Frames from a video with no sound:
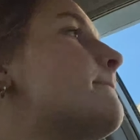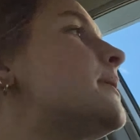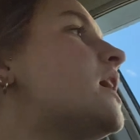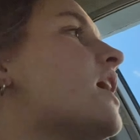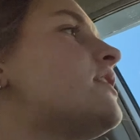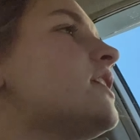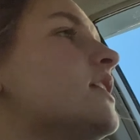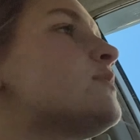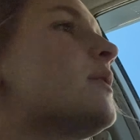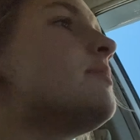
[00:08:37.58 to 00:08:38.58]
But I think
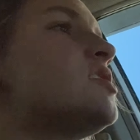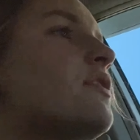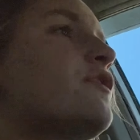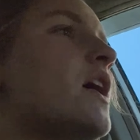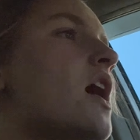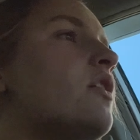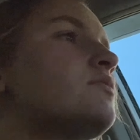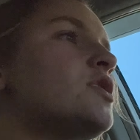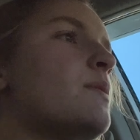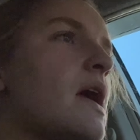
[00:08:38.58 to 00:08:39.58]
that's pretty much it for now.
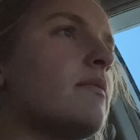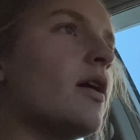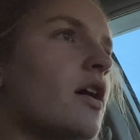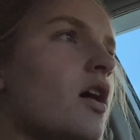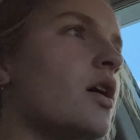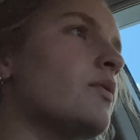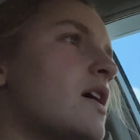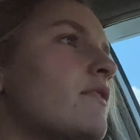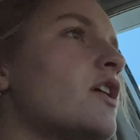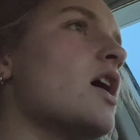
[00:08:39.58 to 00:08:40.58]
Just packing my car,
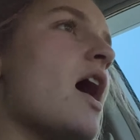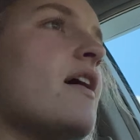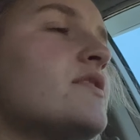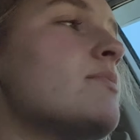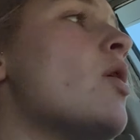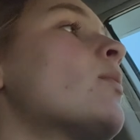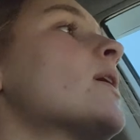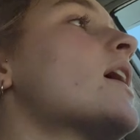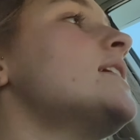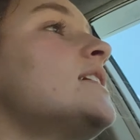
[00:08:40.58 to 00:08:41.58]
whatever. I have some
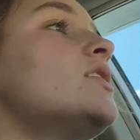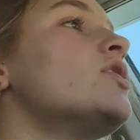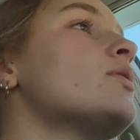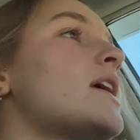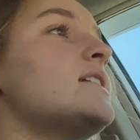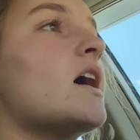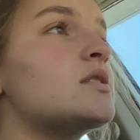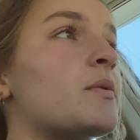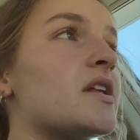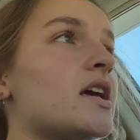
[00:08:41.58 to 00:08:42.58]
homework I need to do like
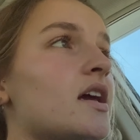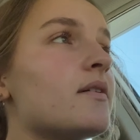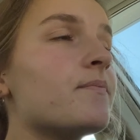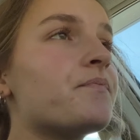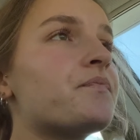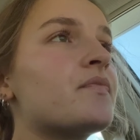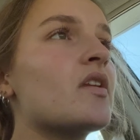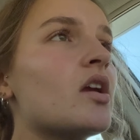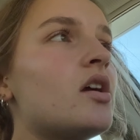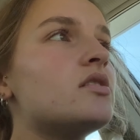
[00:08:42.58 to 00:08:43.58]
desperately.
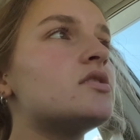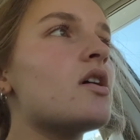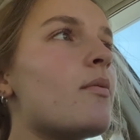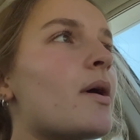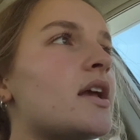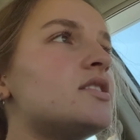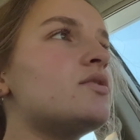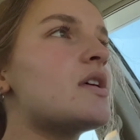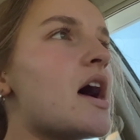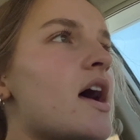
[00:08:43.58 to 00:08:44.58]
So I'll probably
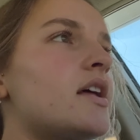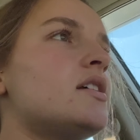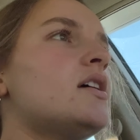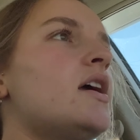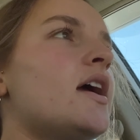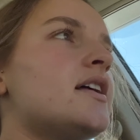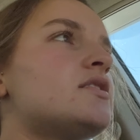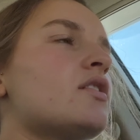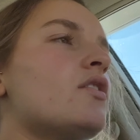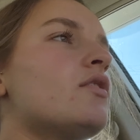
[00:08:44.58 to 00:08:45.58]
do that
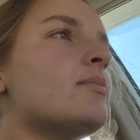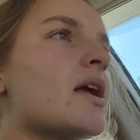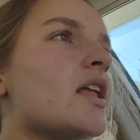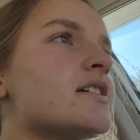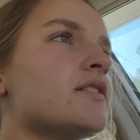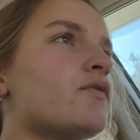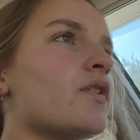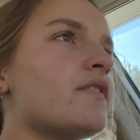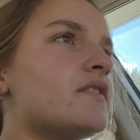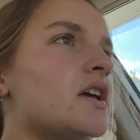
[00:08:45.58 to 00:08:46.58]
until my class at
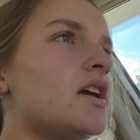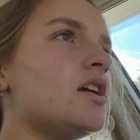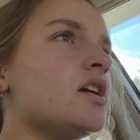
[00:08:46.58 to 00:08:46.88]
4.50.